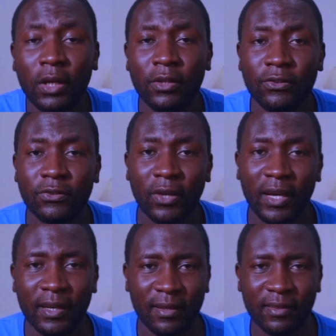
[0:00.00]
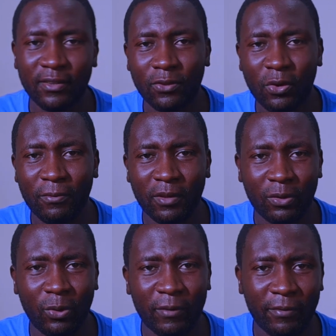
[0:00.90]
So yeah, that's sort of the
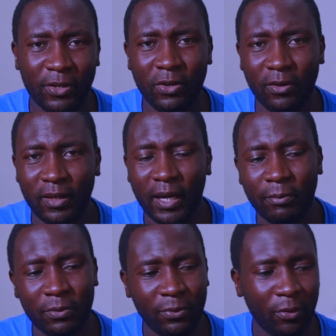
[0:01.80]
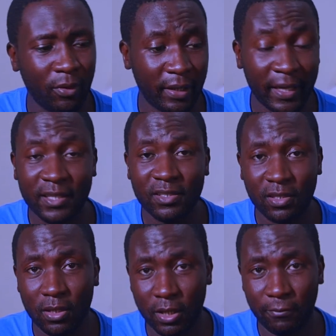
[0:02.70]
quick video on the iPad Pro. Get it
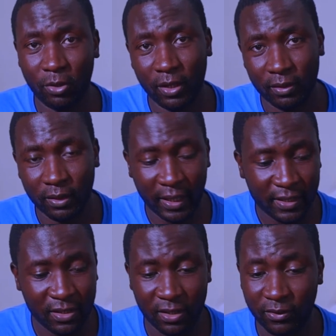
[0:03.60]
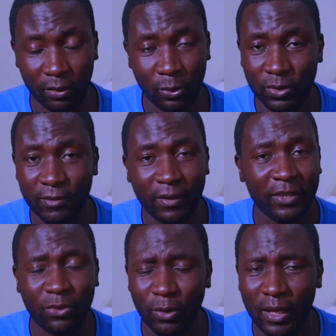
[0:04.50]
if you can get it. It's a good
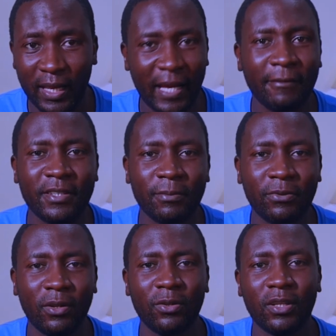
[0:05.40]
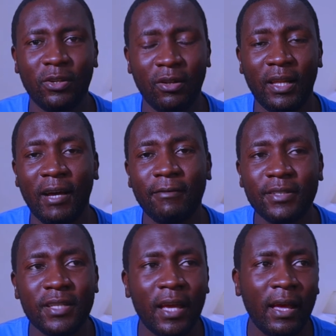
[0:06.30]
device. You'll love it. Absolutely, you'll love
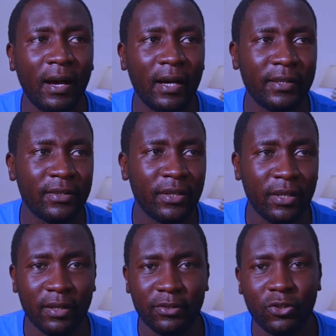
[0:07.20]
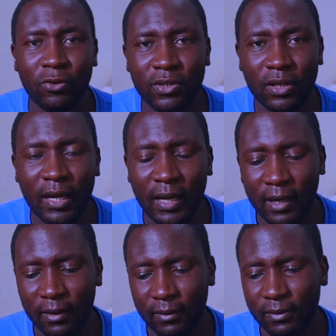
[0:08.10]
it. And don't
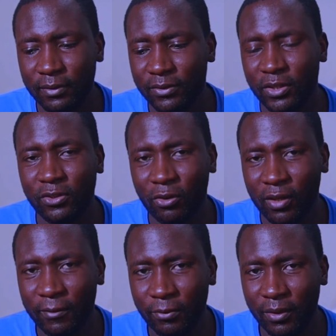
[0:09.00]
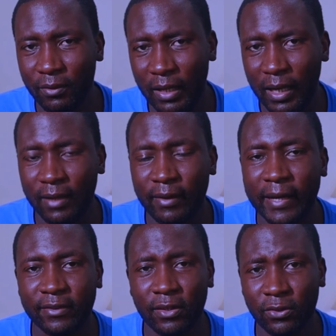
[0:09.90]
stress yourself with the
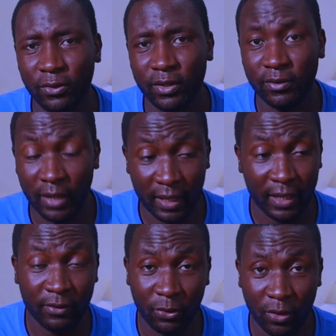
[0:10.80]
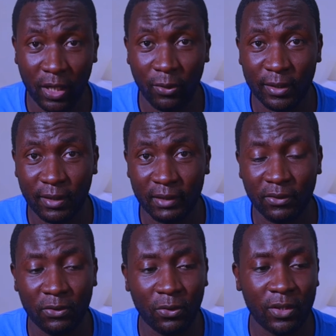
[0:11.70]
accessories unless you really want the
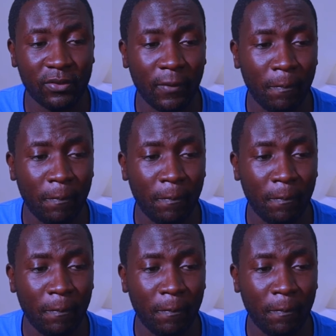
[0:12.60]
accessories.